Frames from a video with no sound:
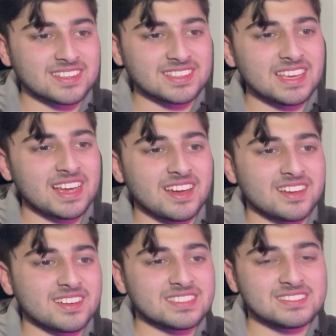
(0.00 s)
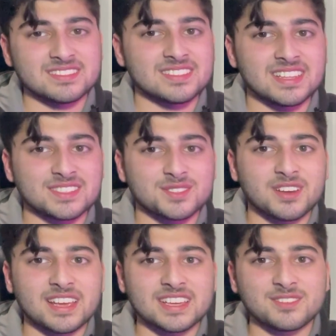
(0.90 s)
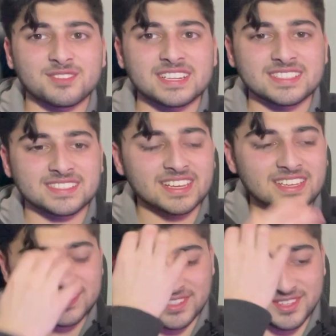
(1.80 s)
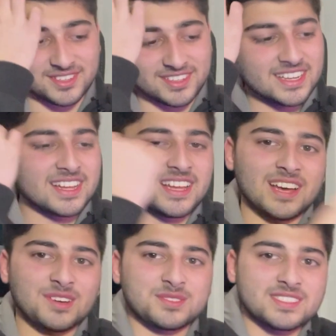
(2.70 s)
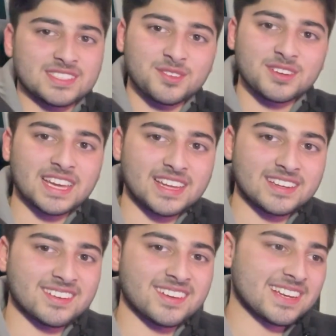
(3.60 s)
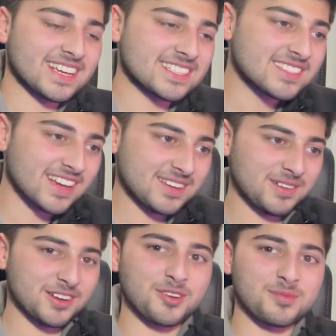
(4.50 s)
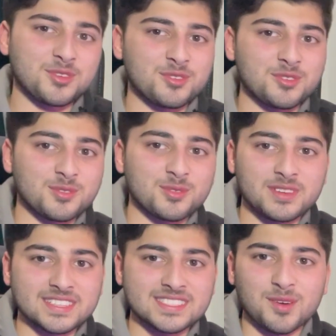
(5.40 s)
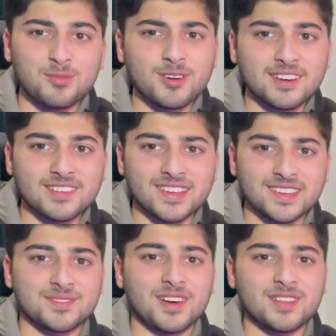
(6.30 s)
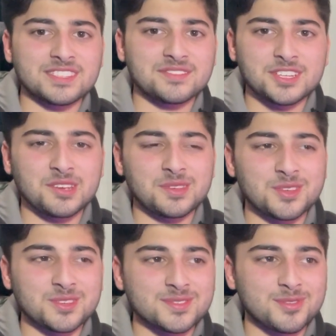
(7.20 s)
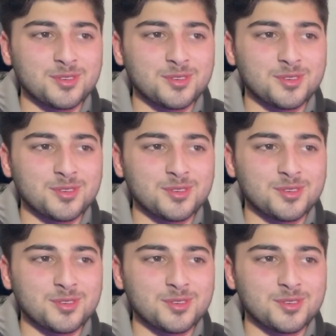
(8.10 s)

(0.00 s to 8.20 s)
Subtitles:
yeah, that's all I can really say. So I'll see you again next time. I hope you somewhat found this video useful